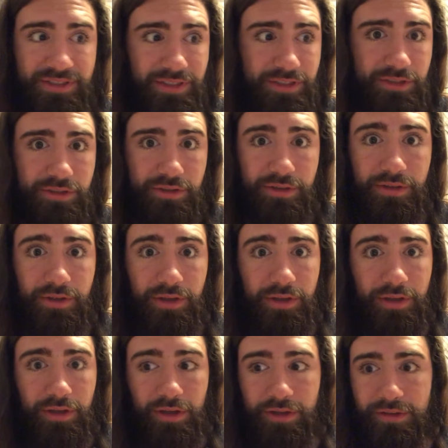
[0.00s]
sister,
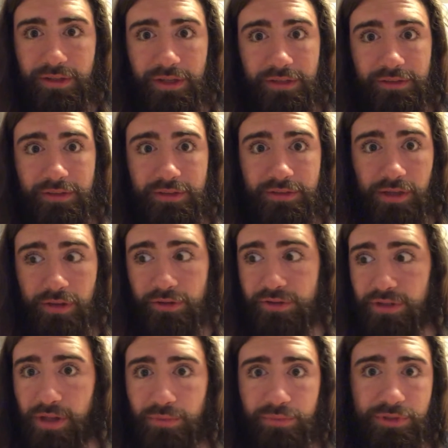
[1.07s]
and then his other
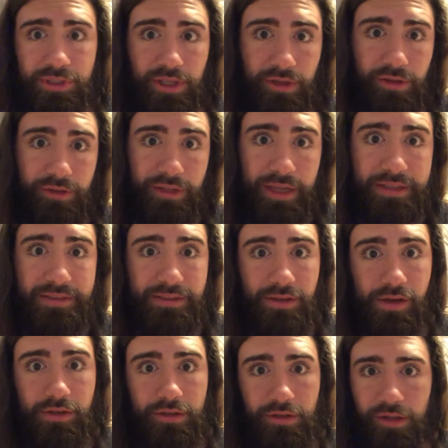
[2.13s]
son was killing that
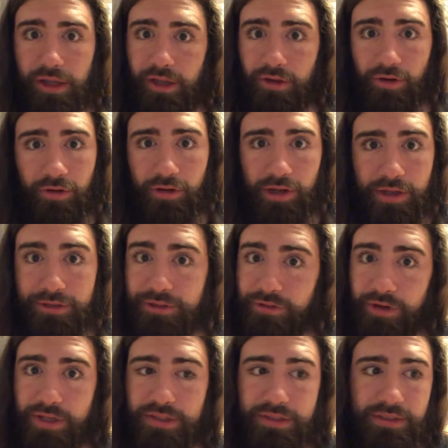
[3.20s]
son, and like all kinds of
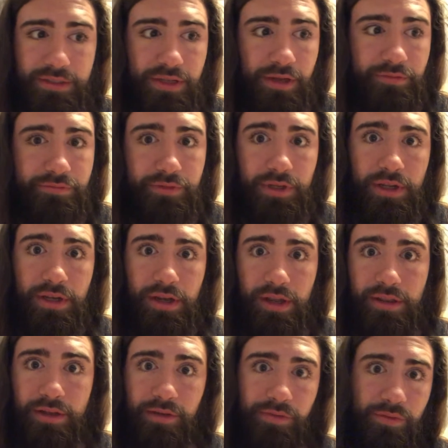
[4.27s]
crazy stuff.
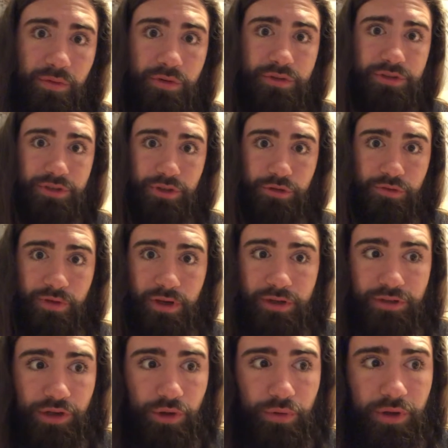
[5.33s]
And then of course, you
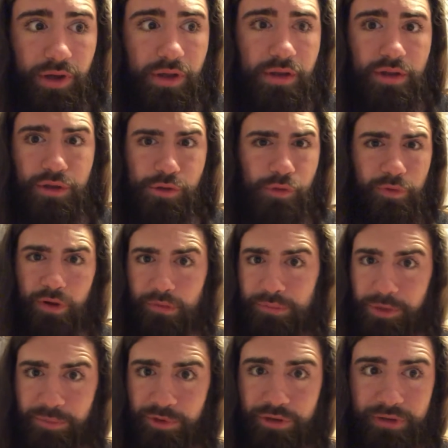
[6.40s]
got Noah, who, if I
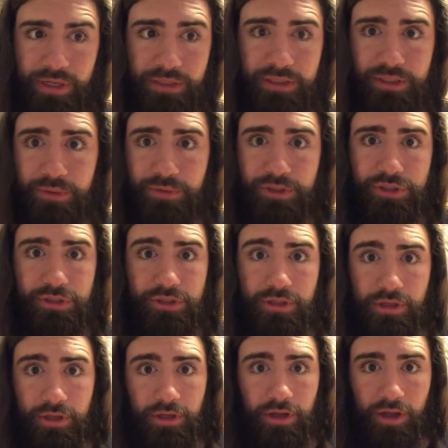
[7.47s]
remember correctly, was
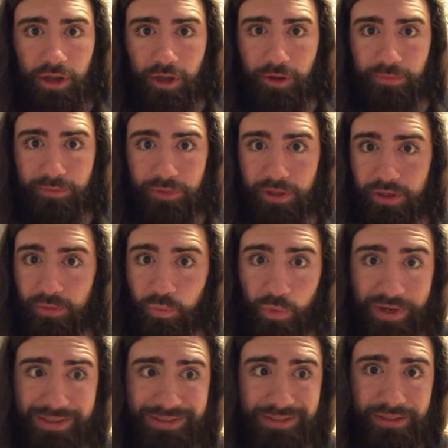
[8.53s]
getting
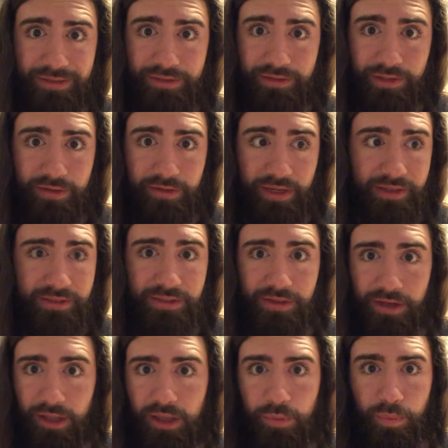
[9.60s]
wasted and
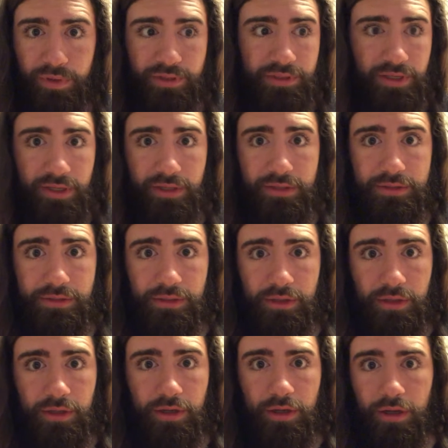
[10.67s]
dancing naked with his kids.
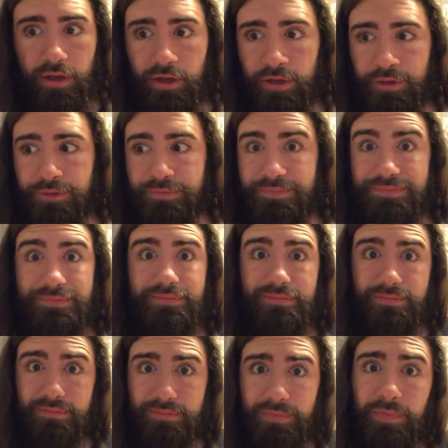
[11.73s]
And
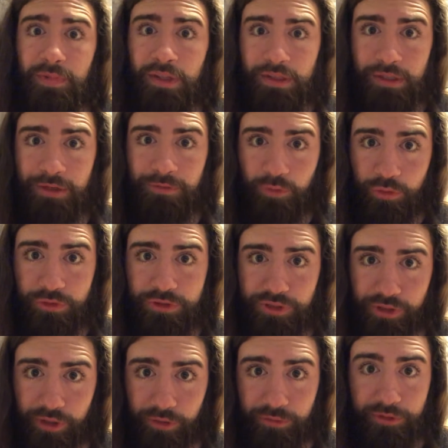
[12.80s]
then of course,
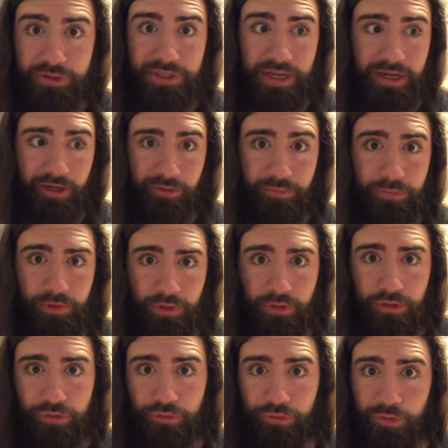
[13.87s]
there's Adam,
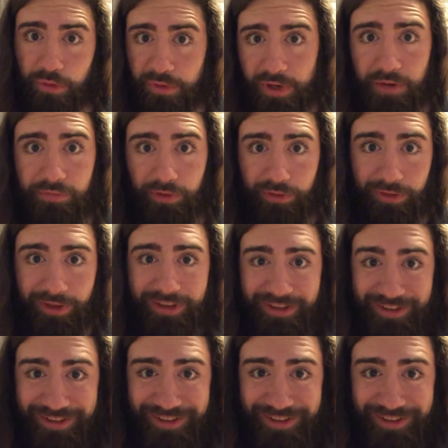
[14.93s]
who ruined everything.